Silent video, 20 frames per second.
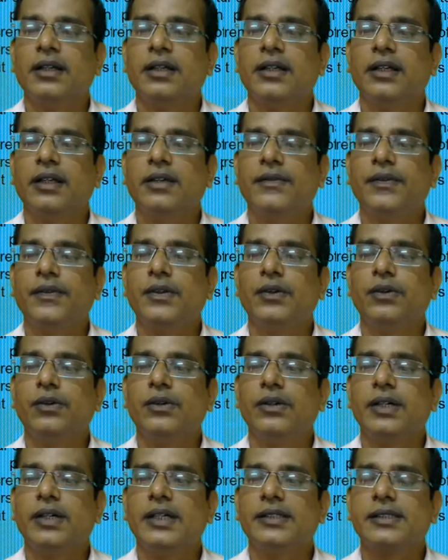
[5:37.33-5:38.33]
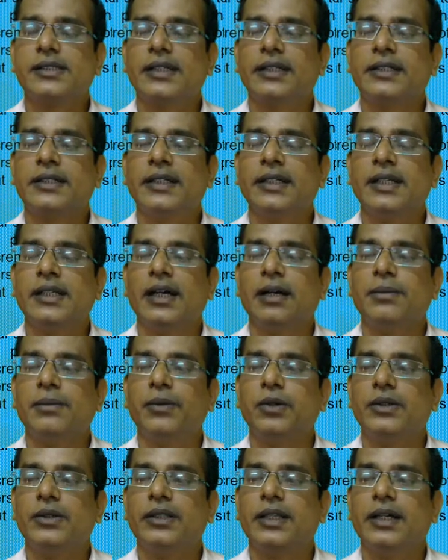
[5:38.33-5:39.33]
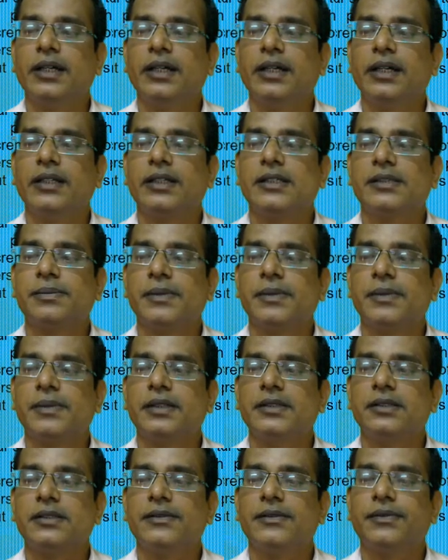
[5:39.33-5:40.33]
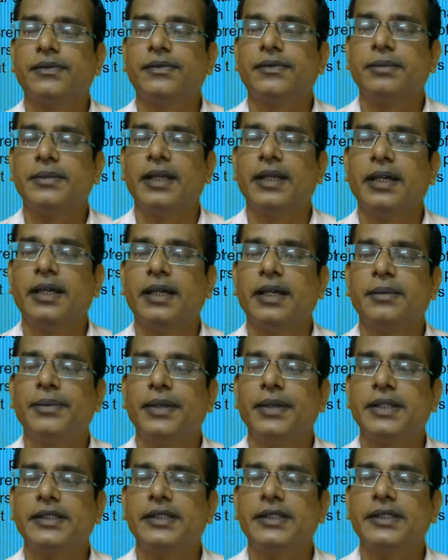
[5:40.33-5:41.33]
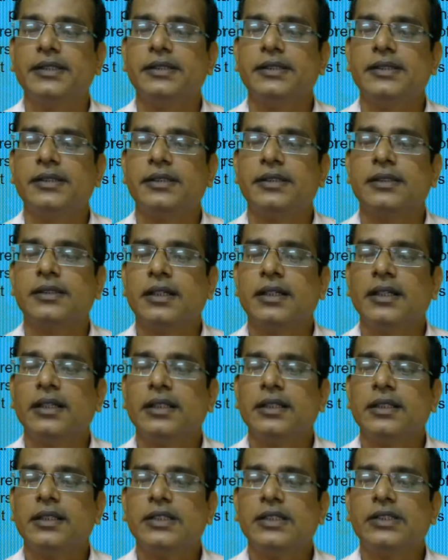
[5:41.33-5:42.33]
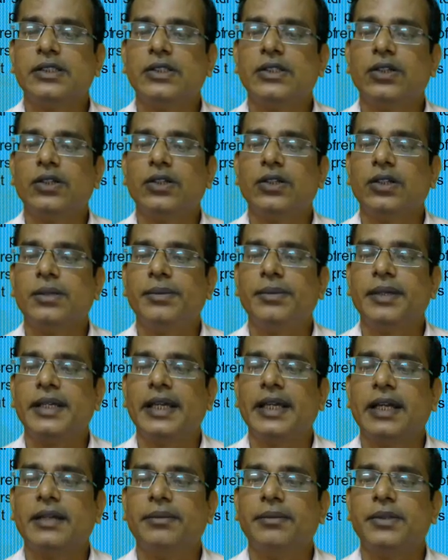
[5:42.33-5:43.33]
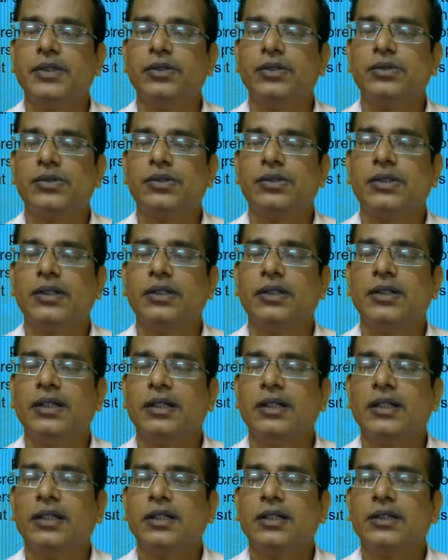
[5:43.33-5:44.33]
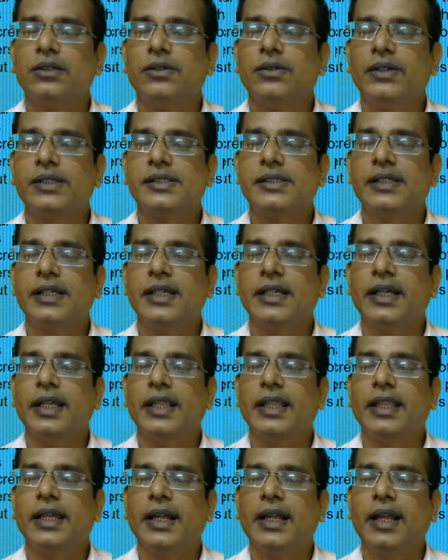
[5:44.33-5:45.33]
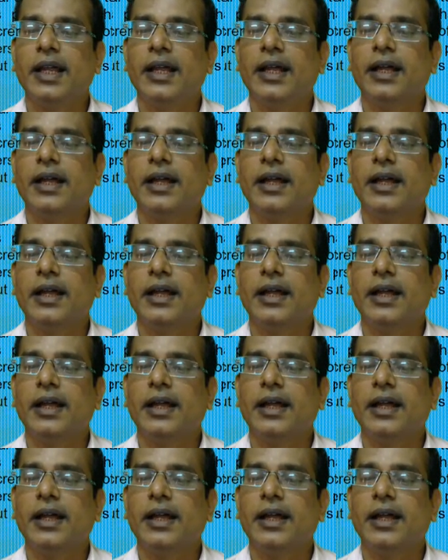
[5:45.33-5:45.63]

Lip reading: If you are certain about the response from the patients, the 0 dB can be used. You are seeing in the